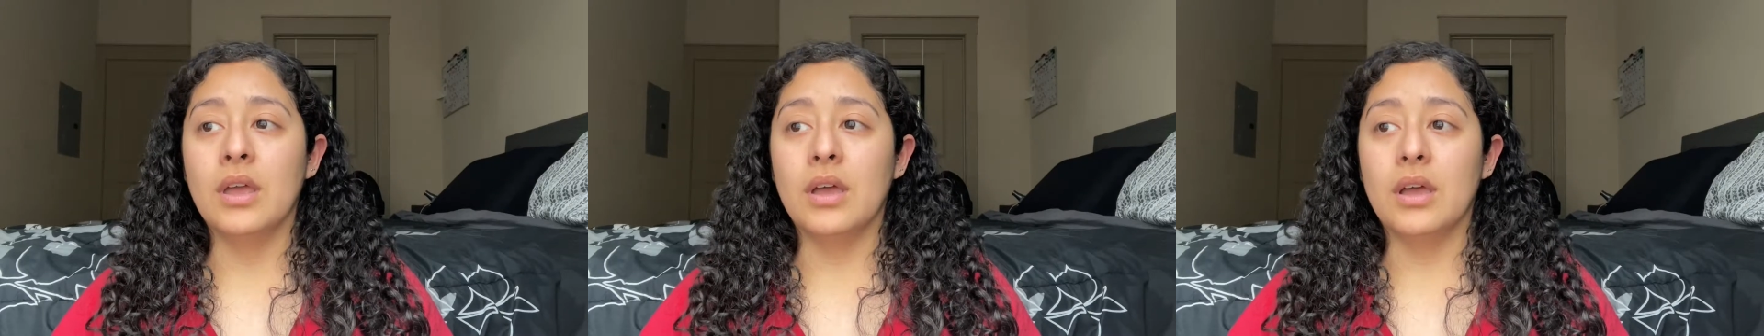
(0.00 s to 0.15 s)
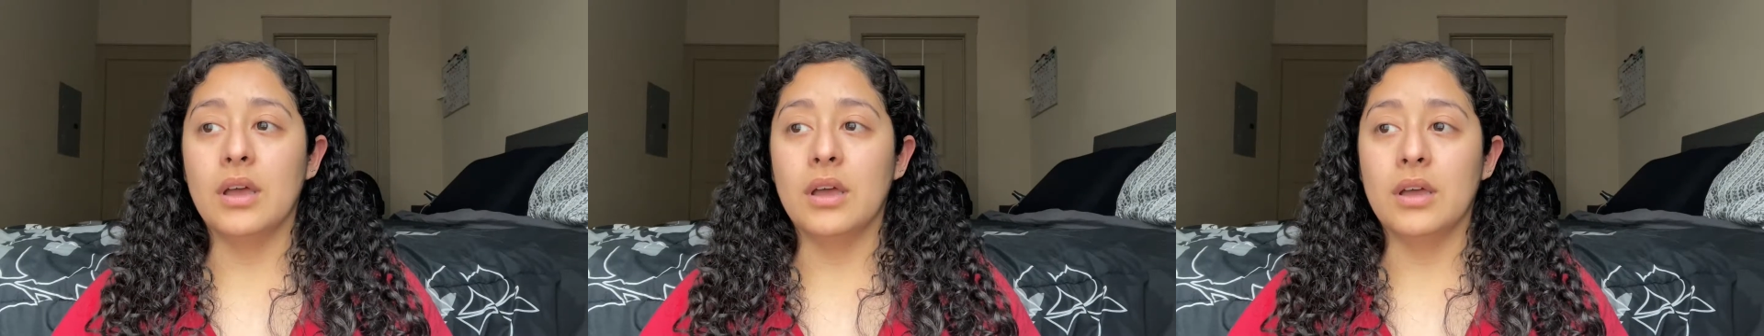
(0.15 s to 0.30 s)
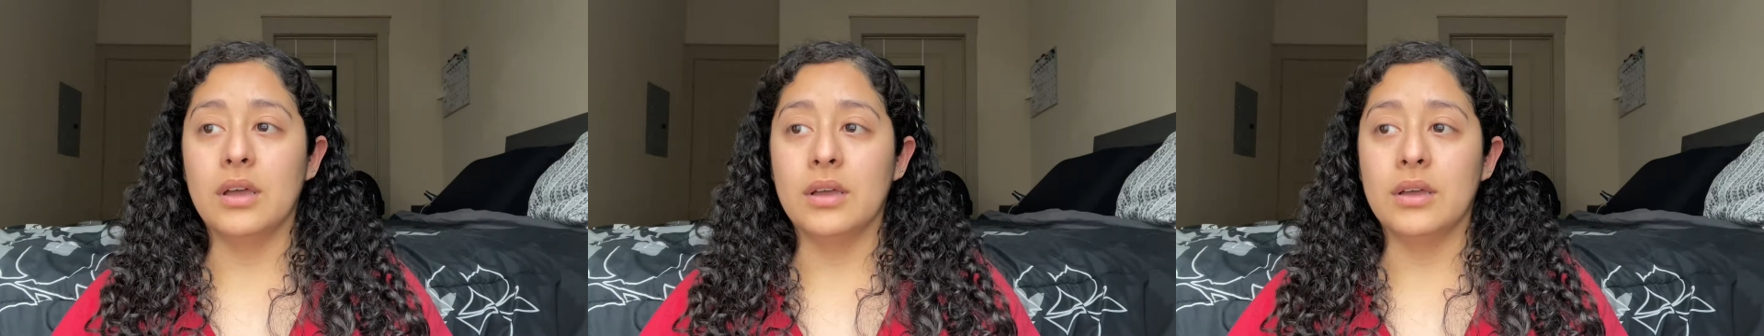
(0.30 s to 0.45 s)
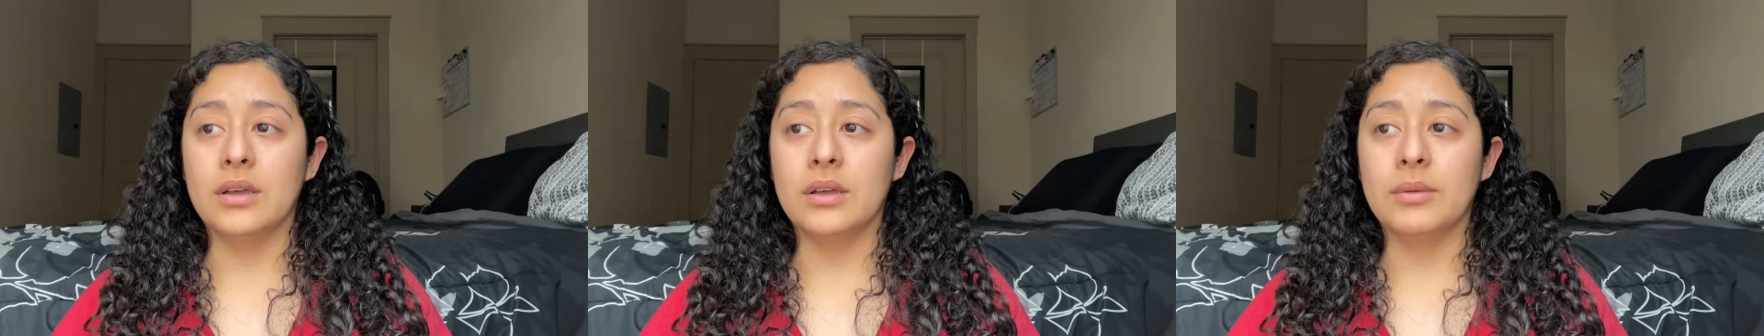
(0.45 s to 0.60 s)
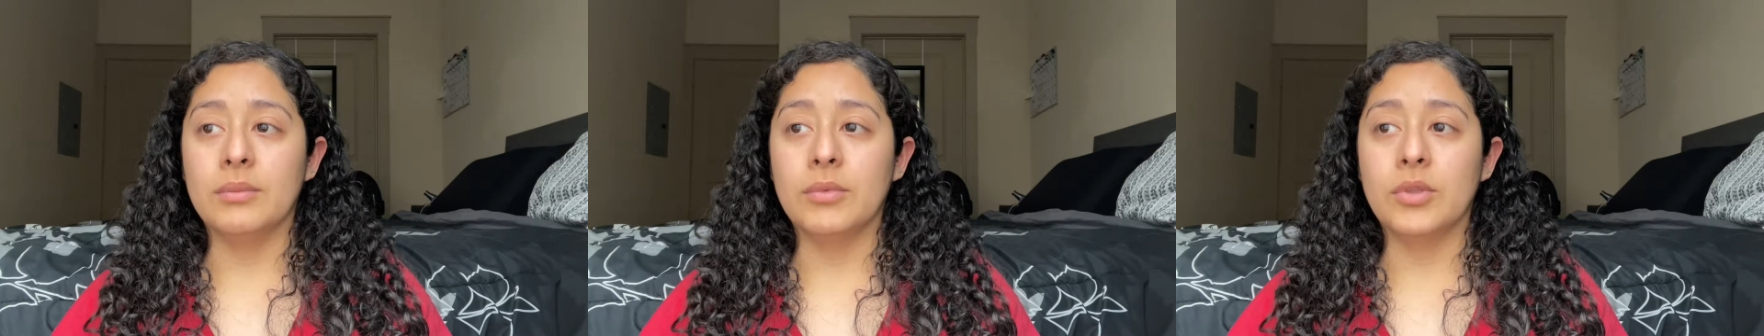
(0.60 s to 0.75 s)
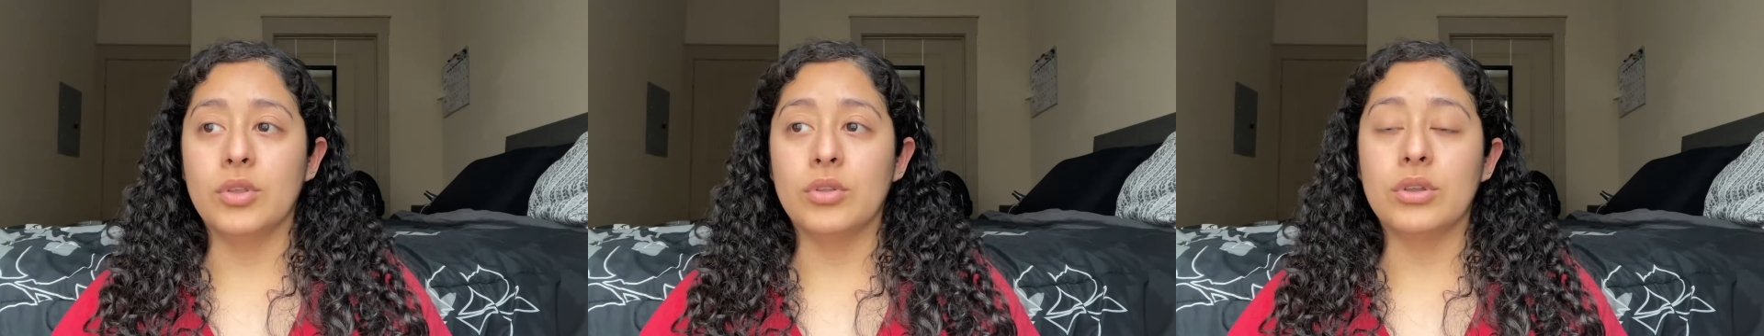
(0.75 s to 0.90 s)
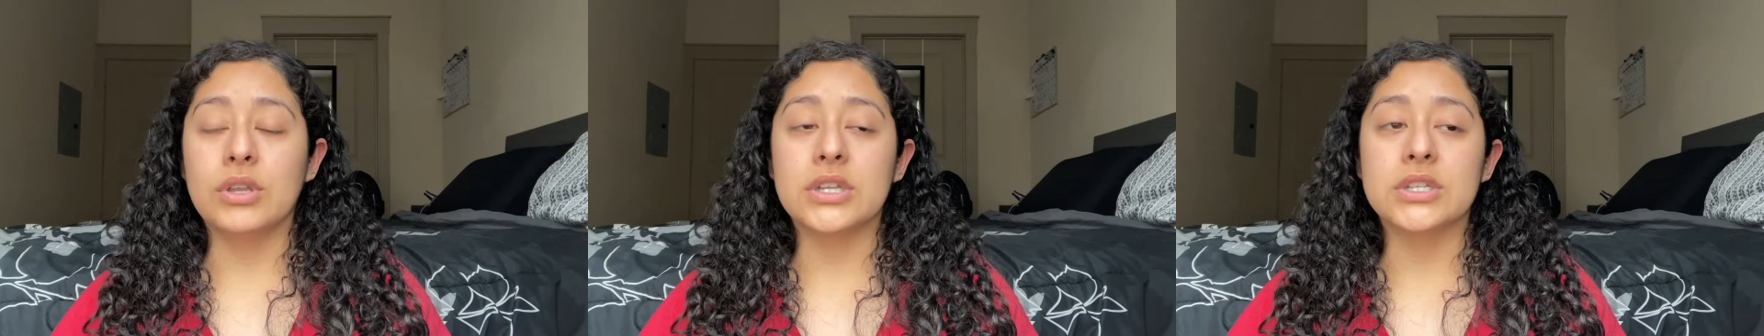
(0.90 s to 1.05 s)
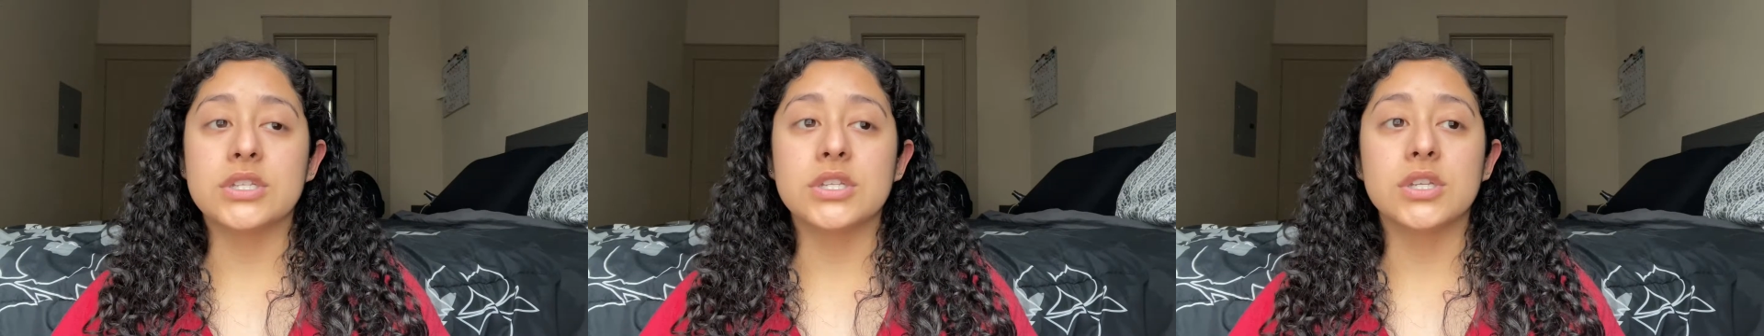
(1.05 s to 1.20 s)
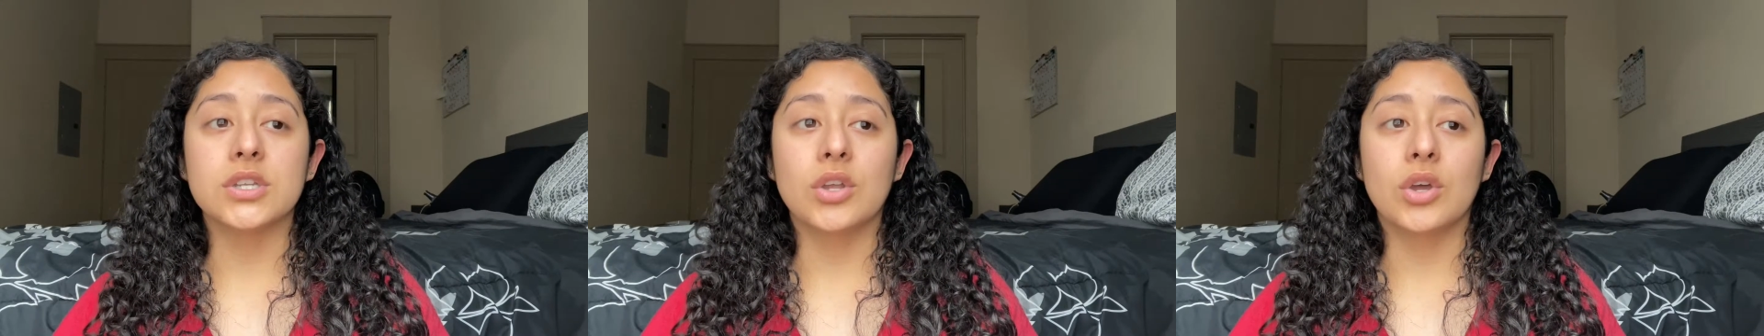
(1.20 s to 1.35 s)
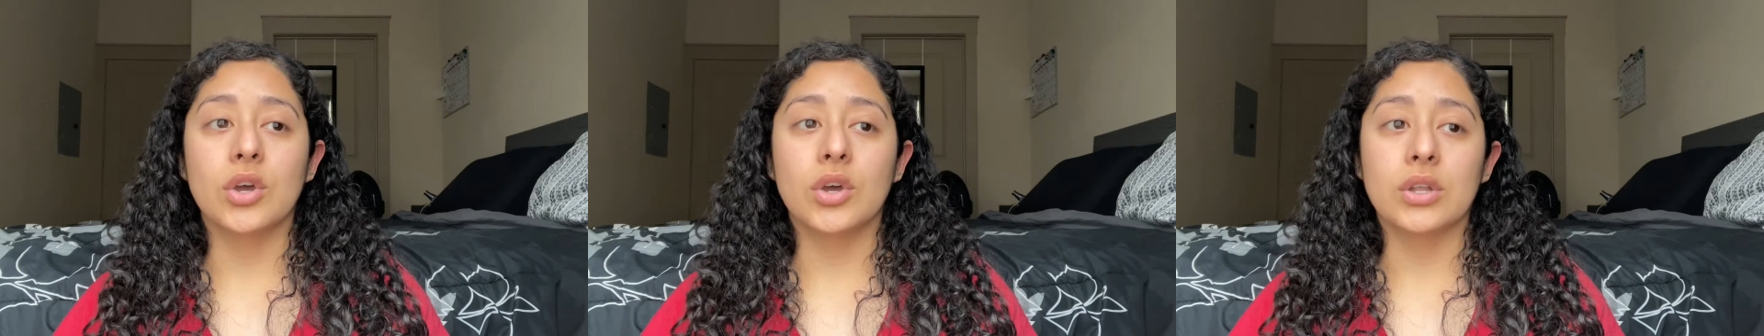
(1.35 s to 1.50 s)
You need to
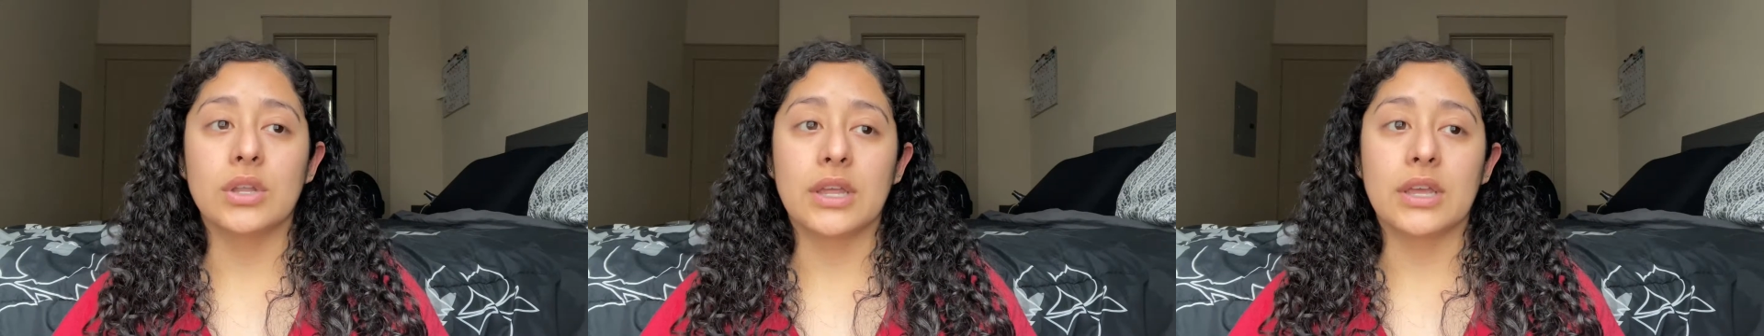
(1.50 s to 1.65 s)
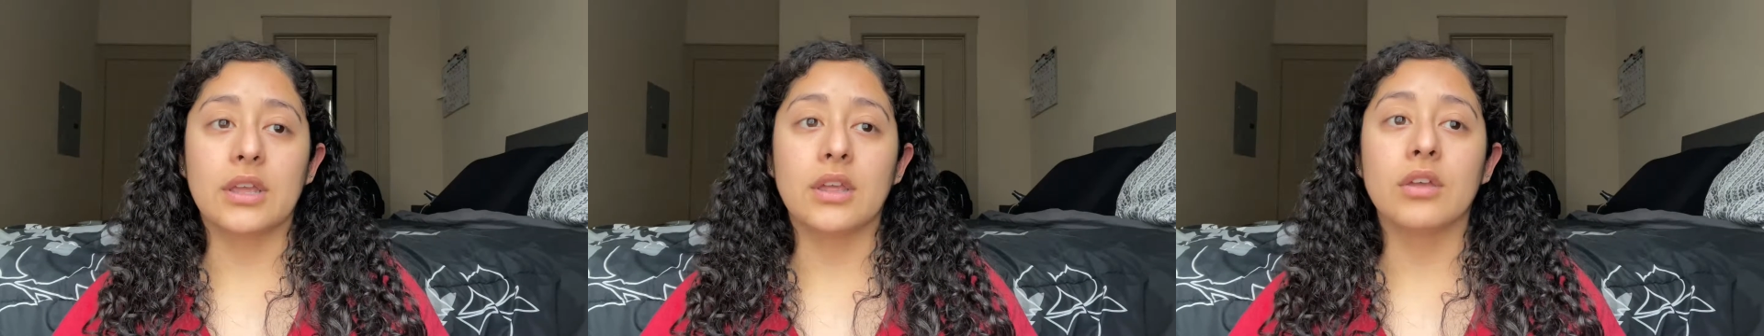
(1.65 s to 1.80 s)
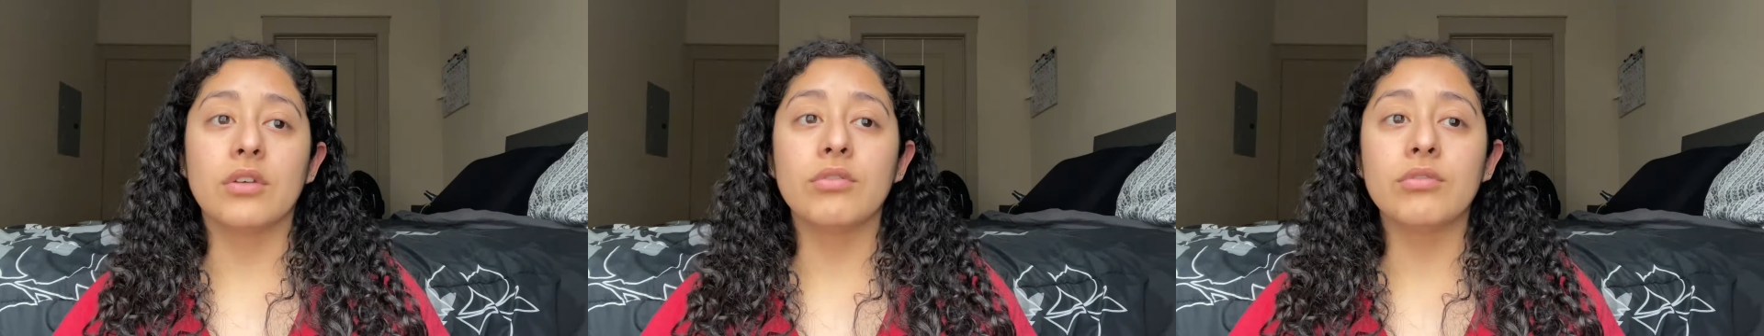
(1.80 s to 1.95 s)
know like